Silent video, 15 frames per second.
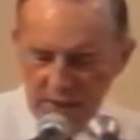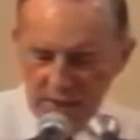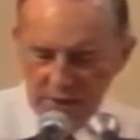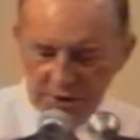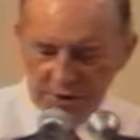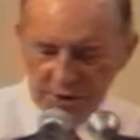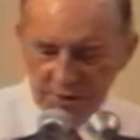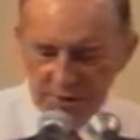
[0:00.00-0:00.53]

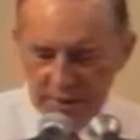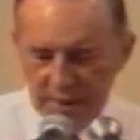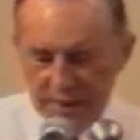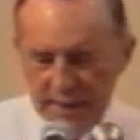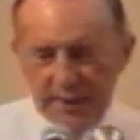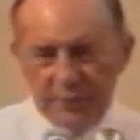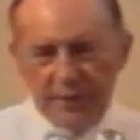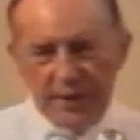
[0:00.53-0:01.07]
So, at
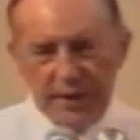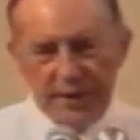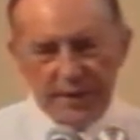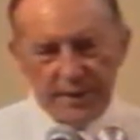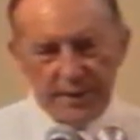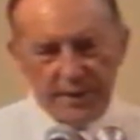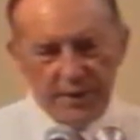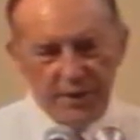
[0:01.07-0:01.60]
any
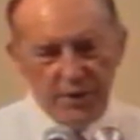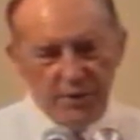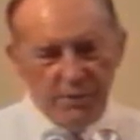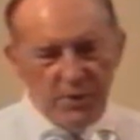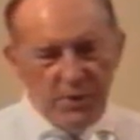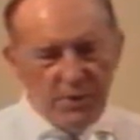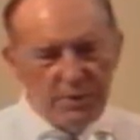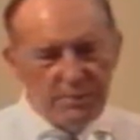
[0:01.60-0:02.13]
rate, the
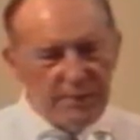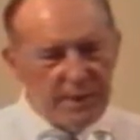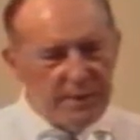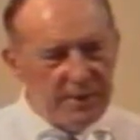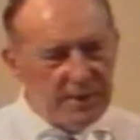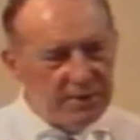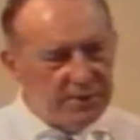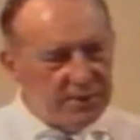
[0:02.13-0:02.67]
newborn
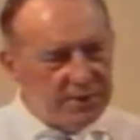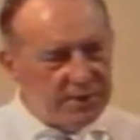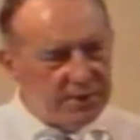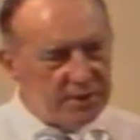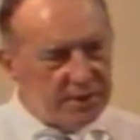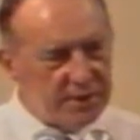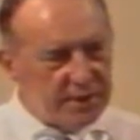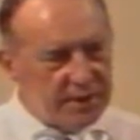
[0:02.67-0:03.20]
baby
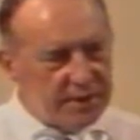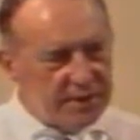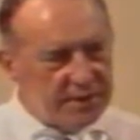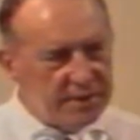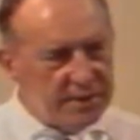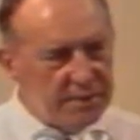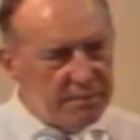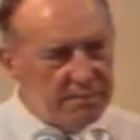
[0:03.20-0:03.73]
Christian
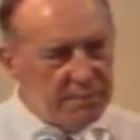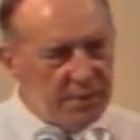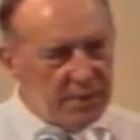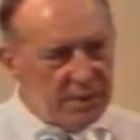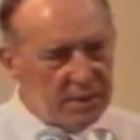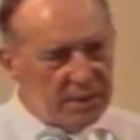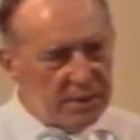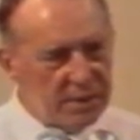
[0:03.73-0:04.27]
needs the
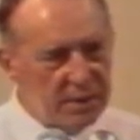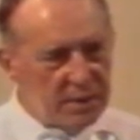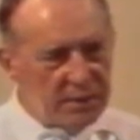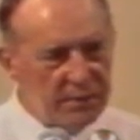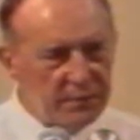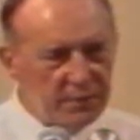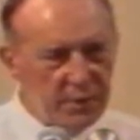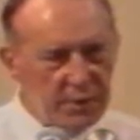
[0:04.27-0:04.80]
milk
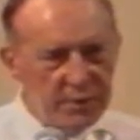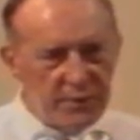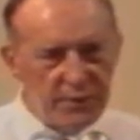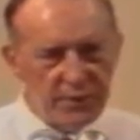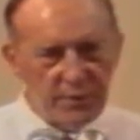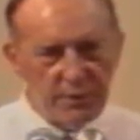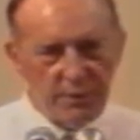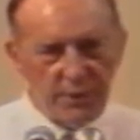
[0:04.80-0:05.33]
of
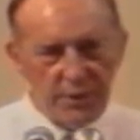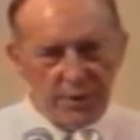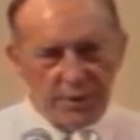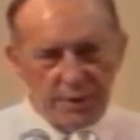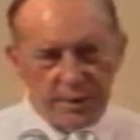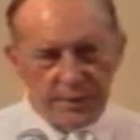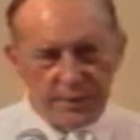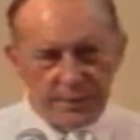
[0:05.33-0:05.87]
God's
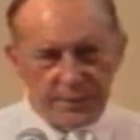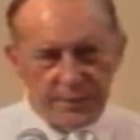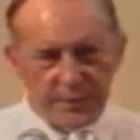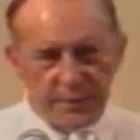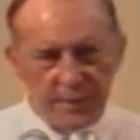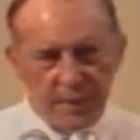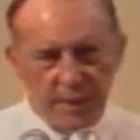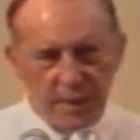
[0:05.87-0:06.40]
word.
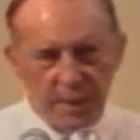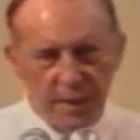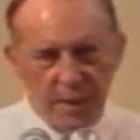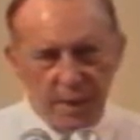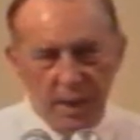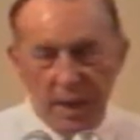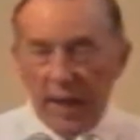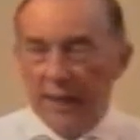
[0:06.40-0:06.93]

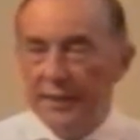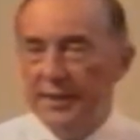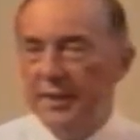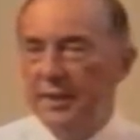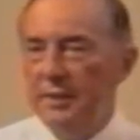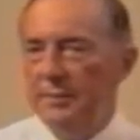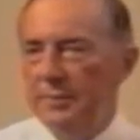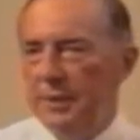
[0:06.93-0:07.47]
I
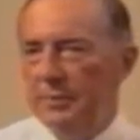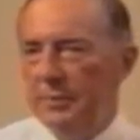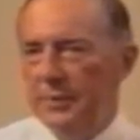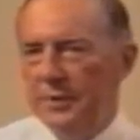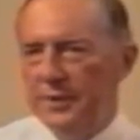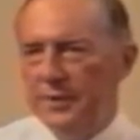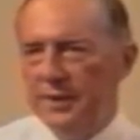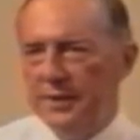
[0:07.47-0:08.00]
tell people
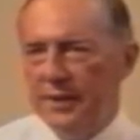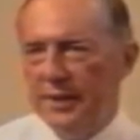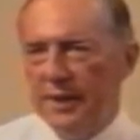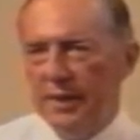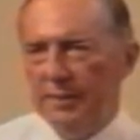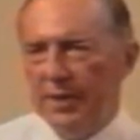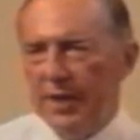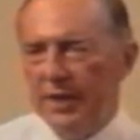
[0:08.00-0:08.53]
this is a
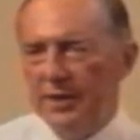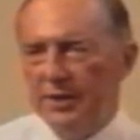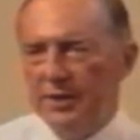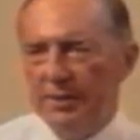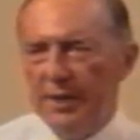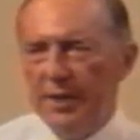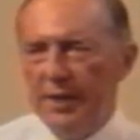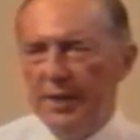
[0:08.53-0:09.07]
little bit extra,
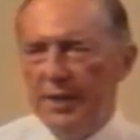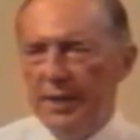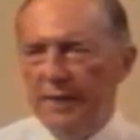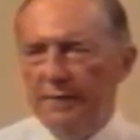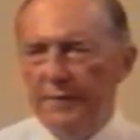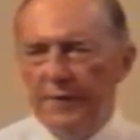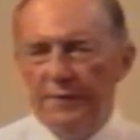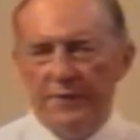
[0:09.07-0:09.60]
but I,
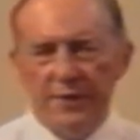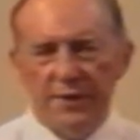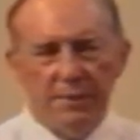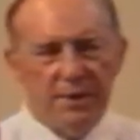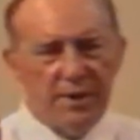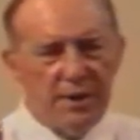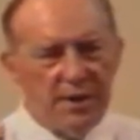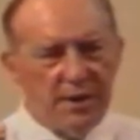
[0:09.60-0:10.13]
if, if
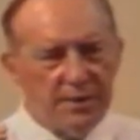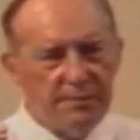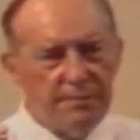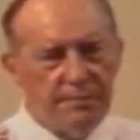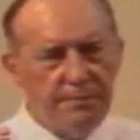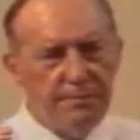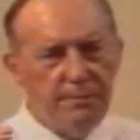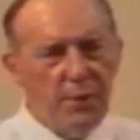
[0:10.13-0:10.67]
somebody is
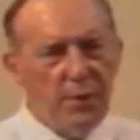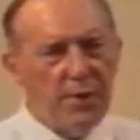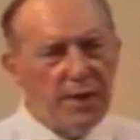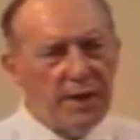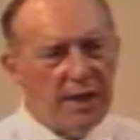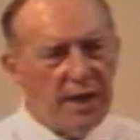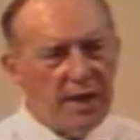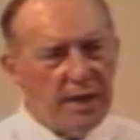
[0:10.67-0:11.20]
born
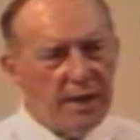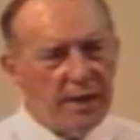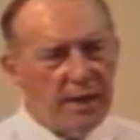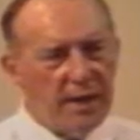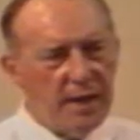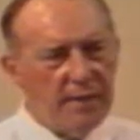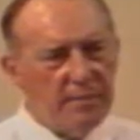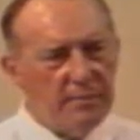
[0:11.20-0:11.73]
again and
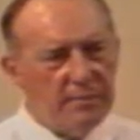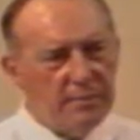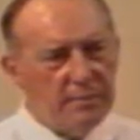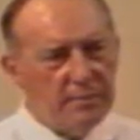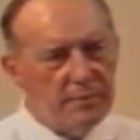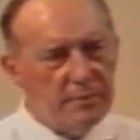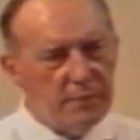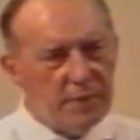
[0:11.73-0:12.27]
I'm
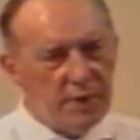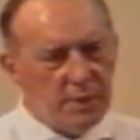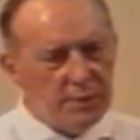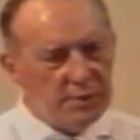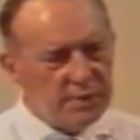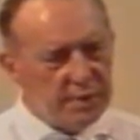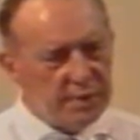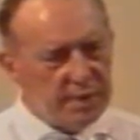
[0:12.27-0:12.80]

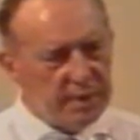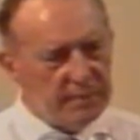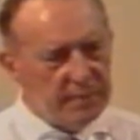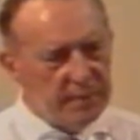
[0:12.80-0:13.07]
counseling,